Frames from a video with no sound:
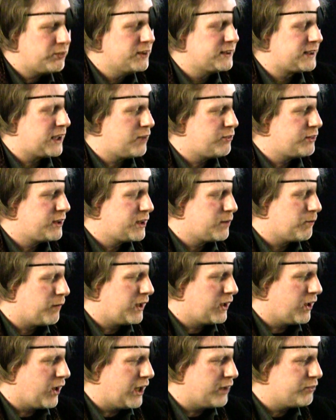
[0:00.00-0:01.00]
interviews I ever did in
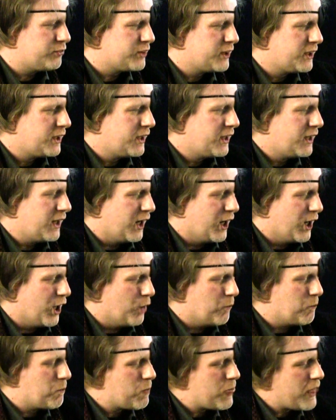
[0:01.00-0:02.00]
my life.
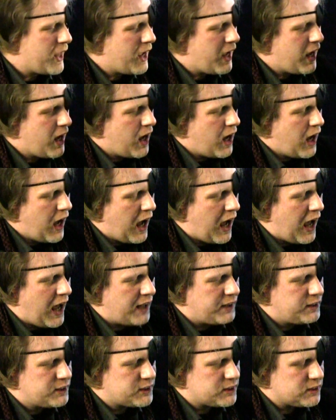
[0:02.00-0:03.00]

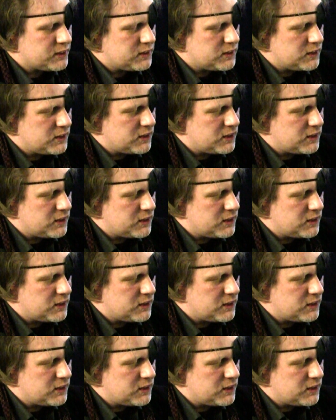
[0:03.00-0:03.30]
And